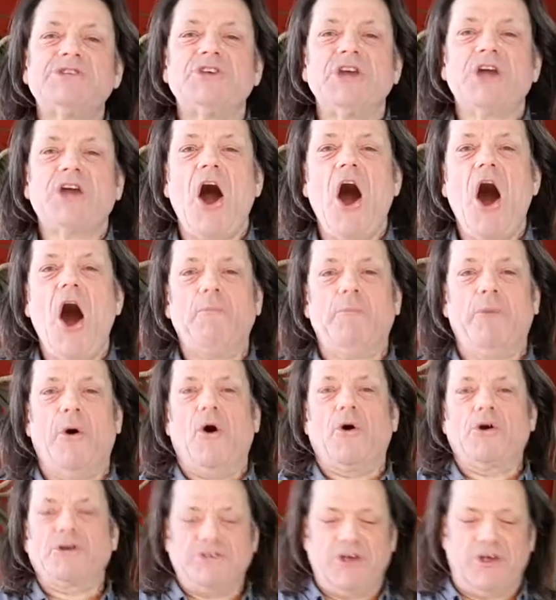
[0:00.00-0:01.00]
cigar
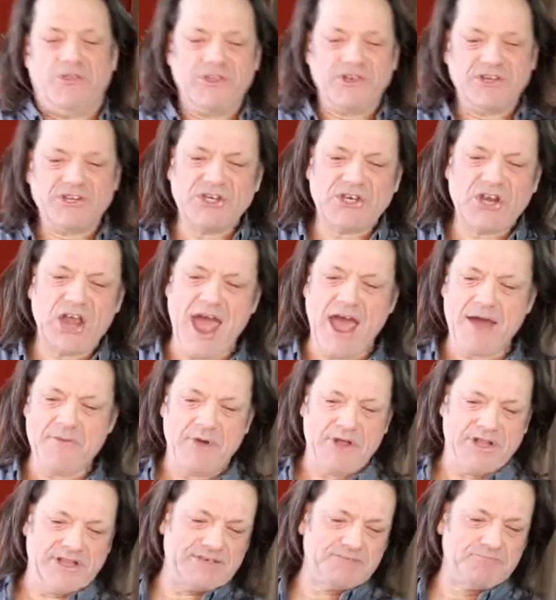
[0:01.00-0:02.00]
box on the
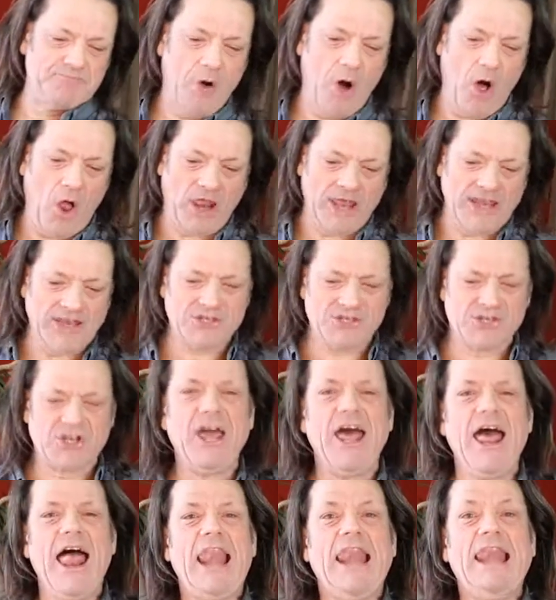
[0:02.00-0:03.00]
chairman's polished
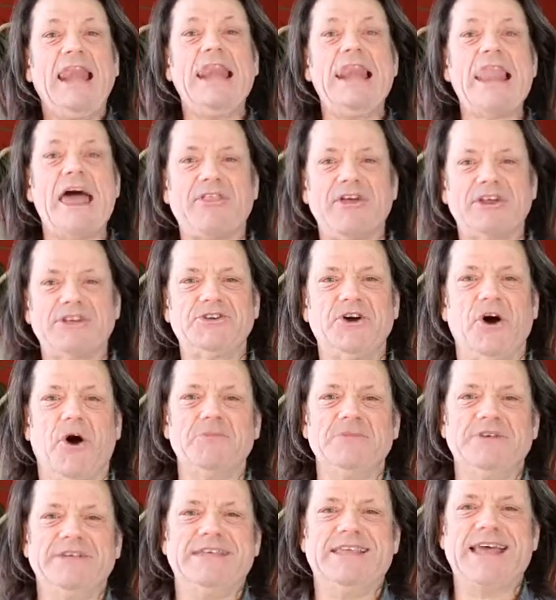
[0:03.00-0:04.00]

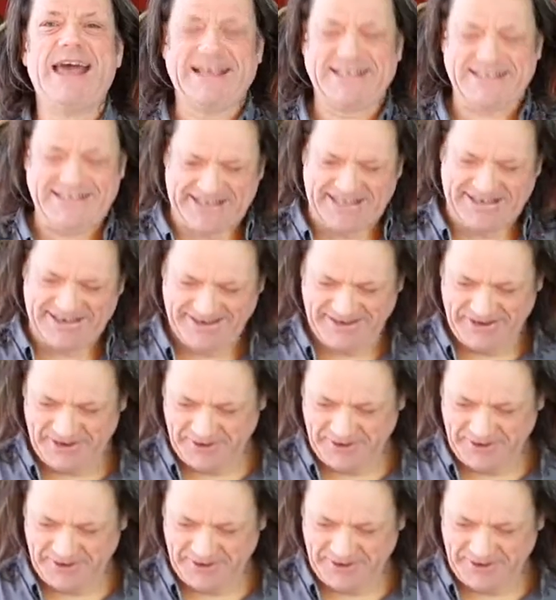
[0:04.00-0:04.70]
leather-topped desk.